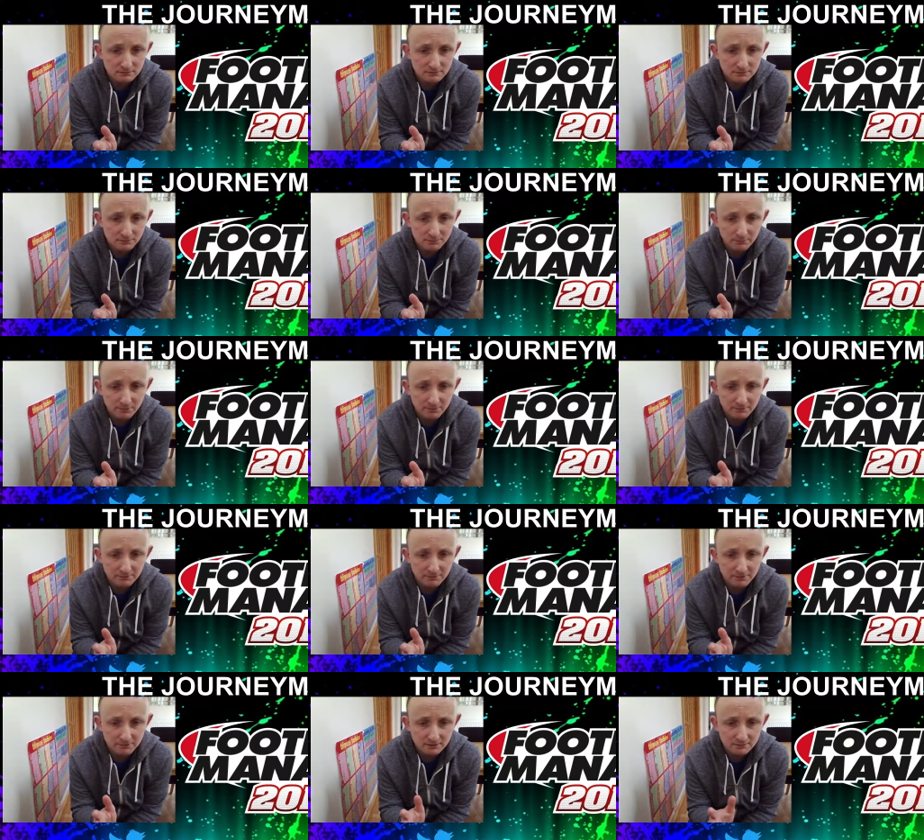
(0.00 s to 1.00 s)
the
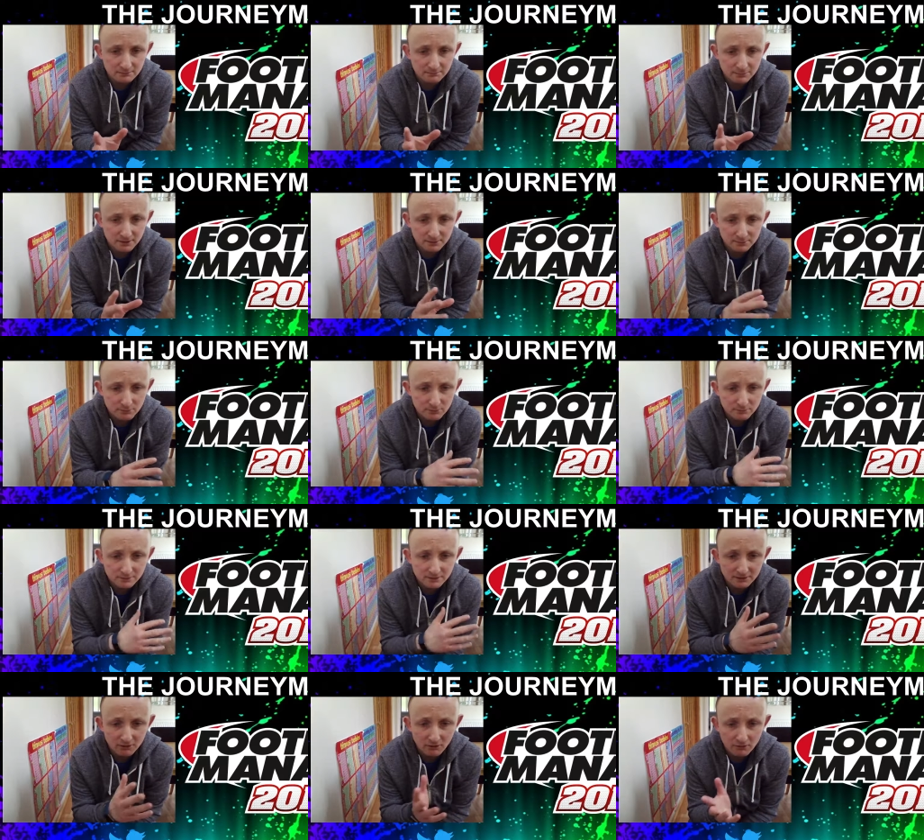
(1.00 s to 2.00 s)
perfect people have
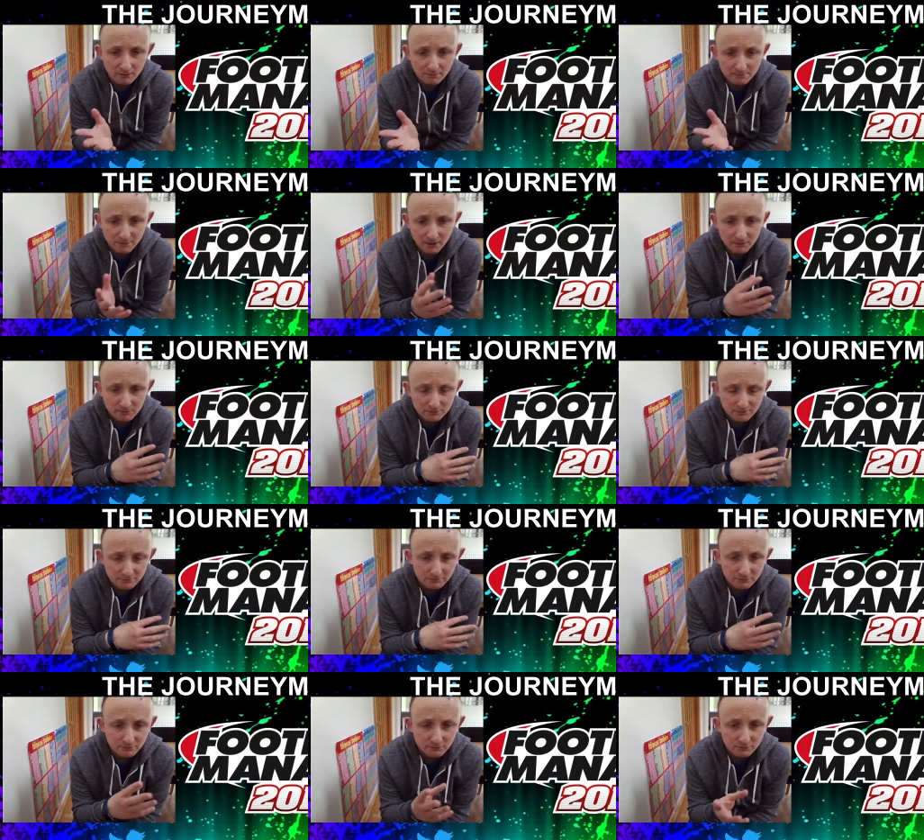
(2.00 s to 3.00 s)
been going backwards and
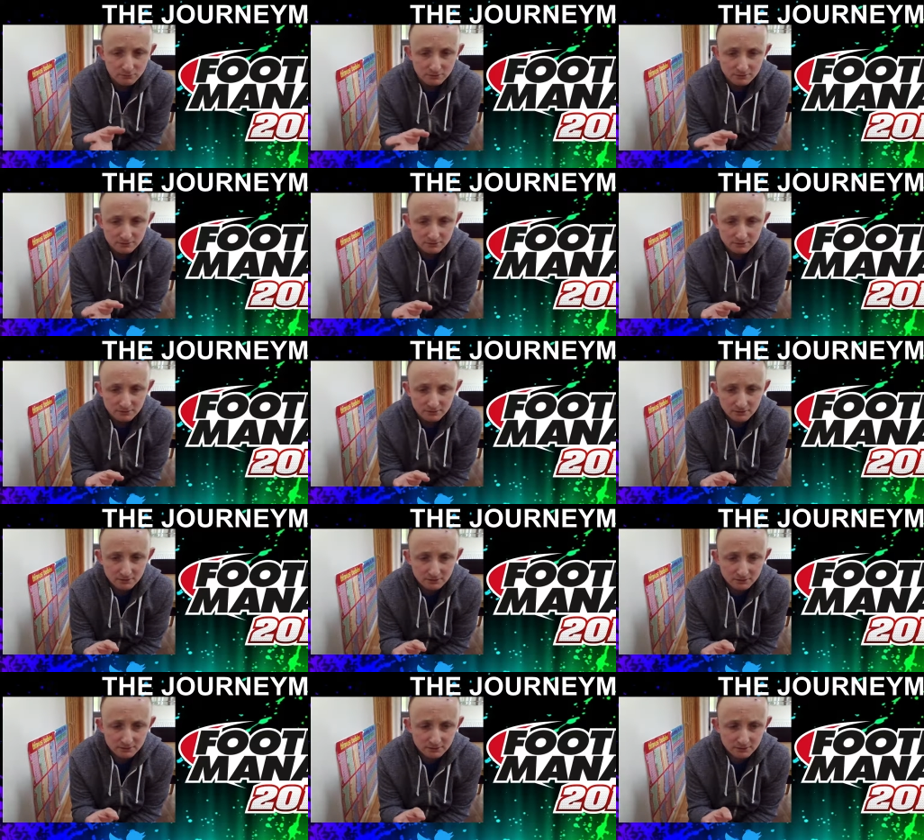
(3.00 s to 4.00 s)
forwards
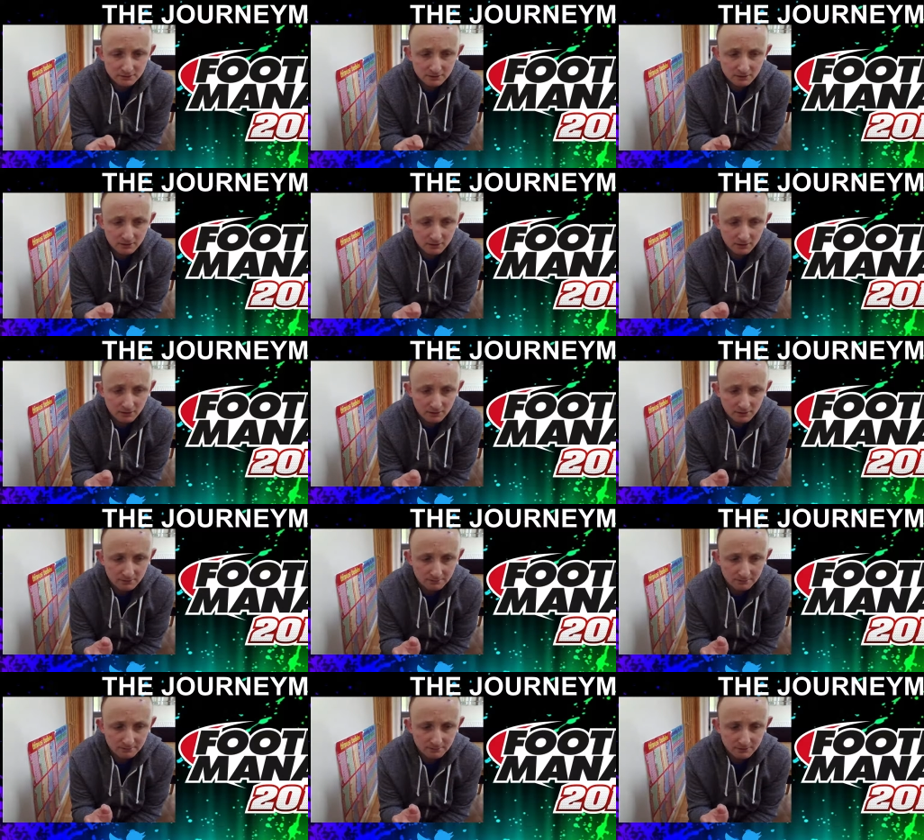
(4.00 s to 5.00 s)

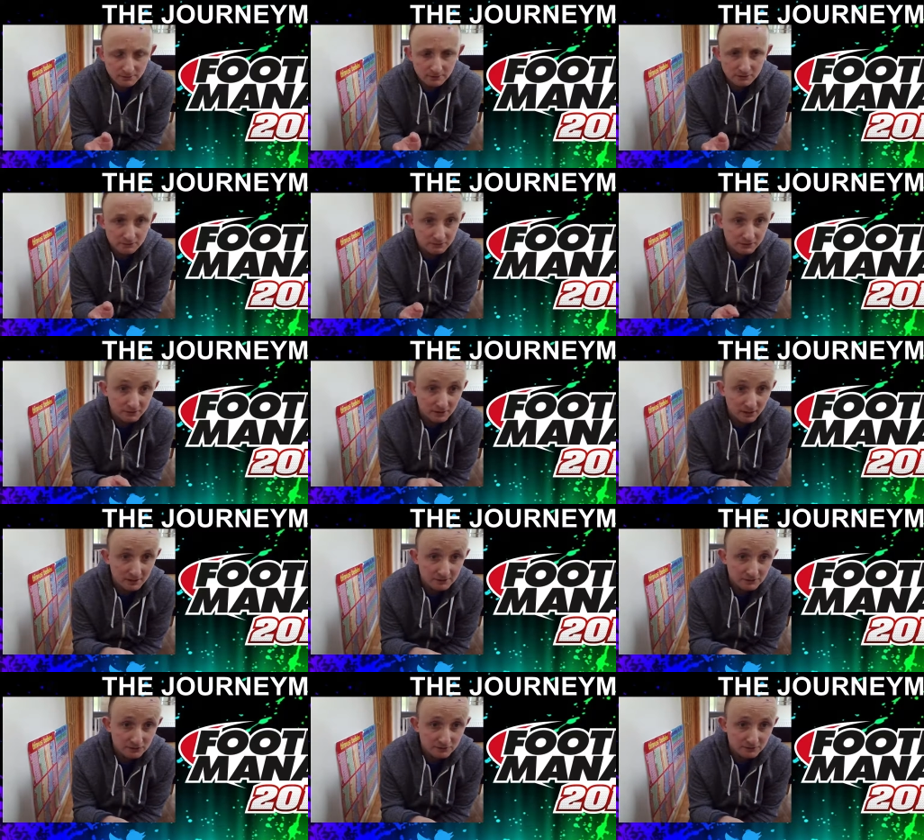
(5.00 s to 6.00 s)
because um,
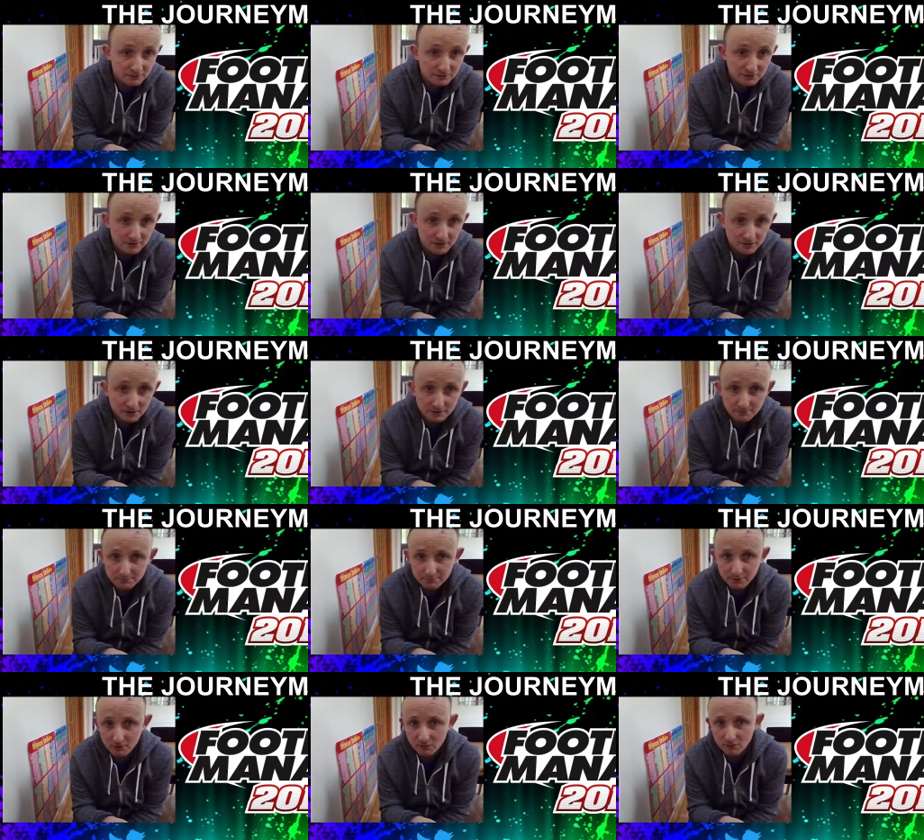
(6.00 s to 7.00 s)
as you can see
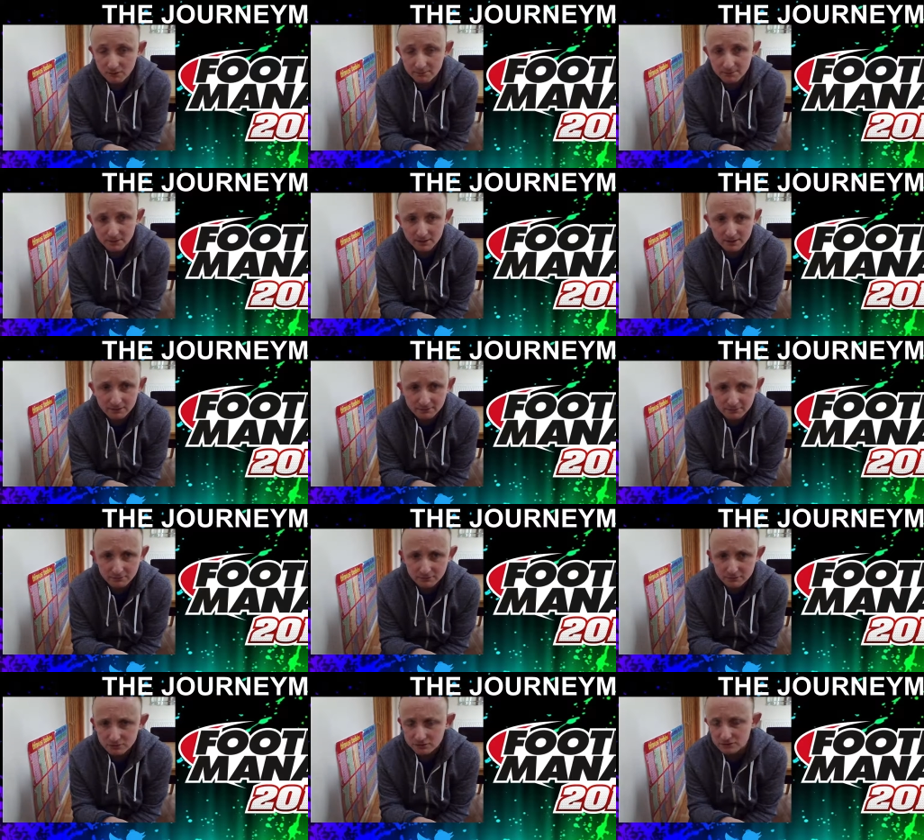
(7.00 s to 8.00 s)
behind me, if
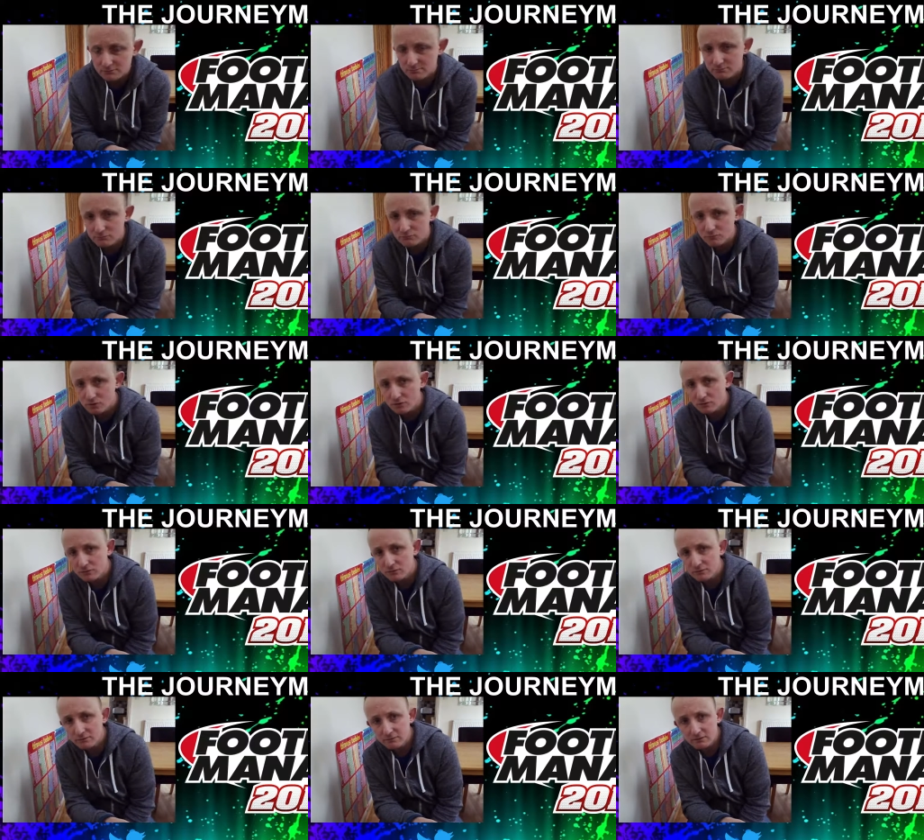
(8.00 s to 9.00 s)
I just
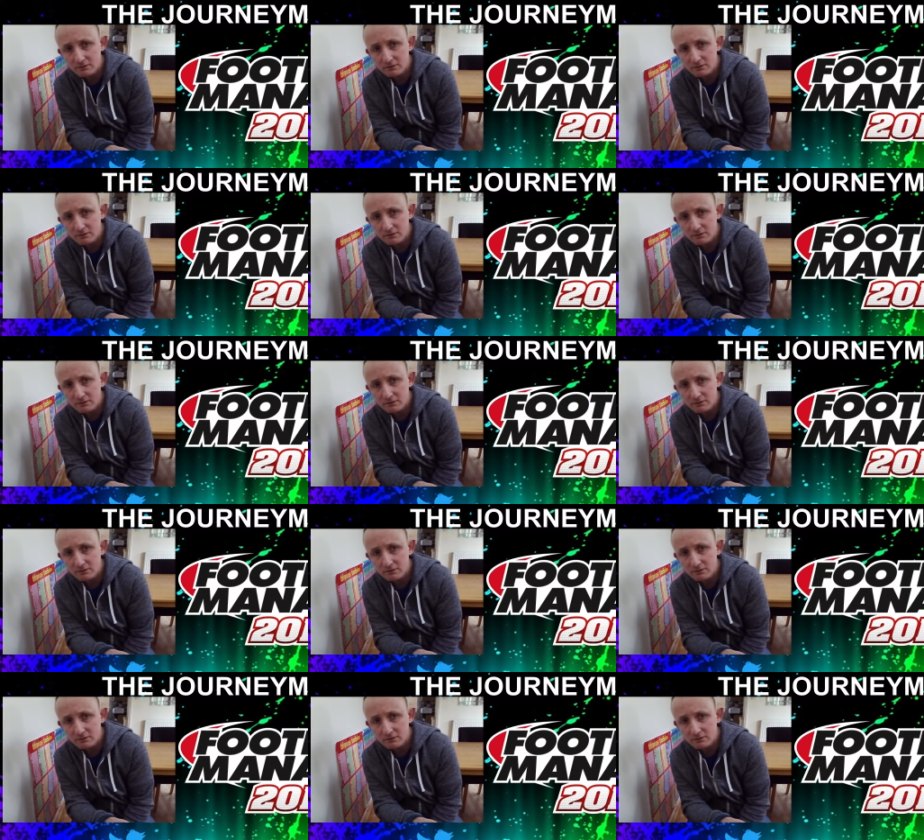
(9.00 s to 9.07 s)
move